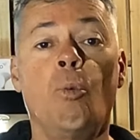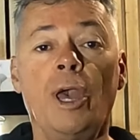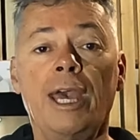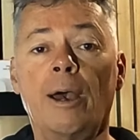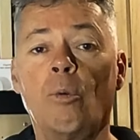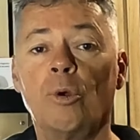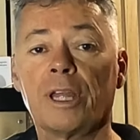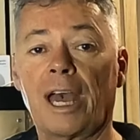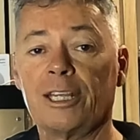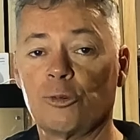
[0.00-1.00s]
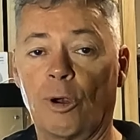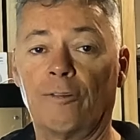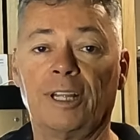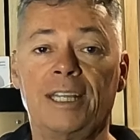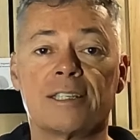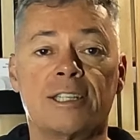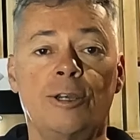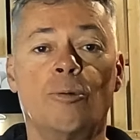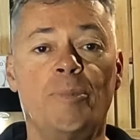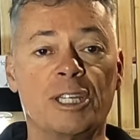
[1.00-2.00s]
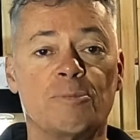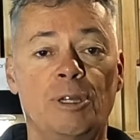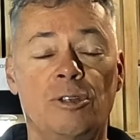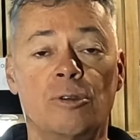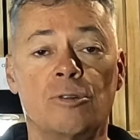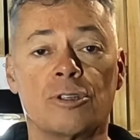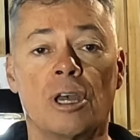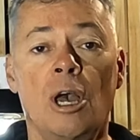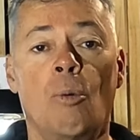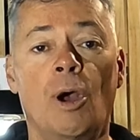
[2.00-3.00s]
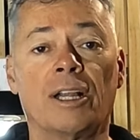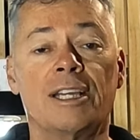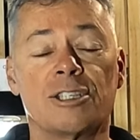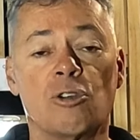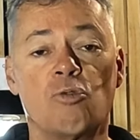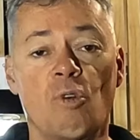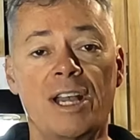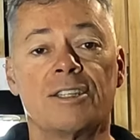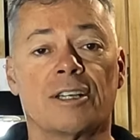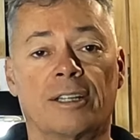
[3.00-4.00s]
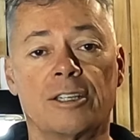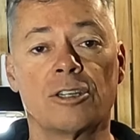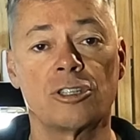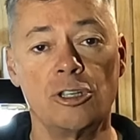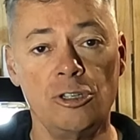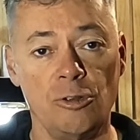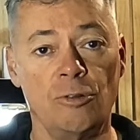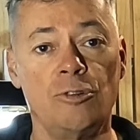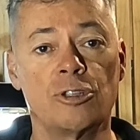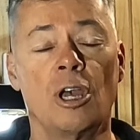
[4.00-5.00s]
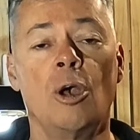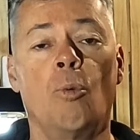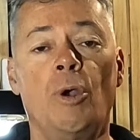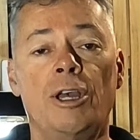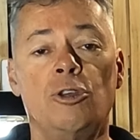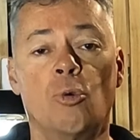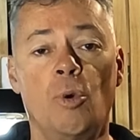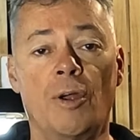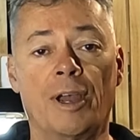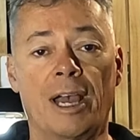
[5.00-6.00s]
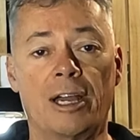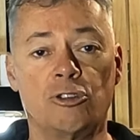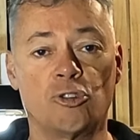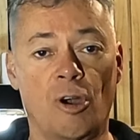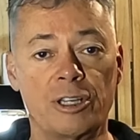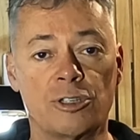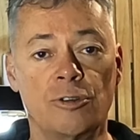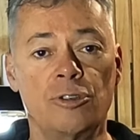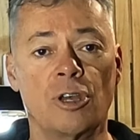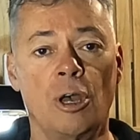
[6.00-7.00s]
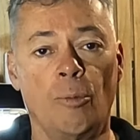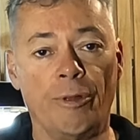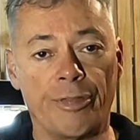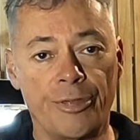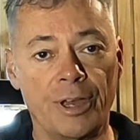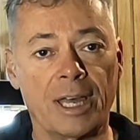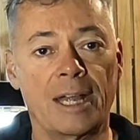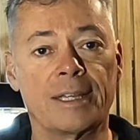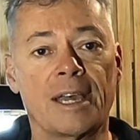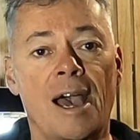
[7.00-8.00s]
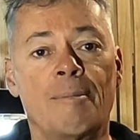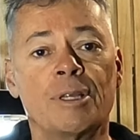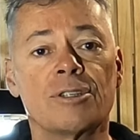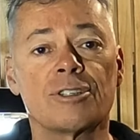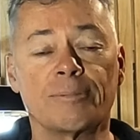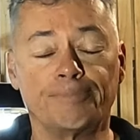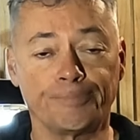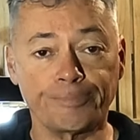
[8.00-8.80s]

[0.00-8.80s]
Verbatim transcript: Where would a twelve litre steel best be used? Well, it's a great cylinder to use where you're wearing a dry suit with thick undergarments,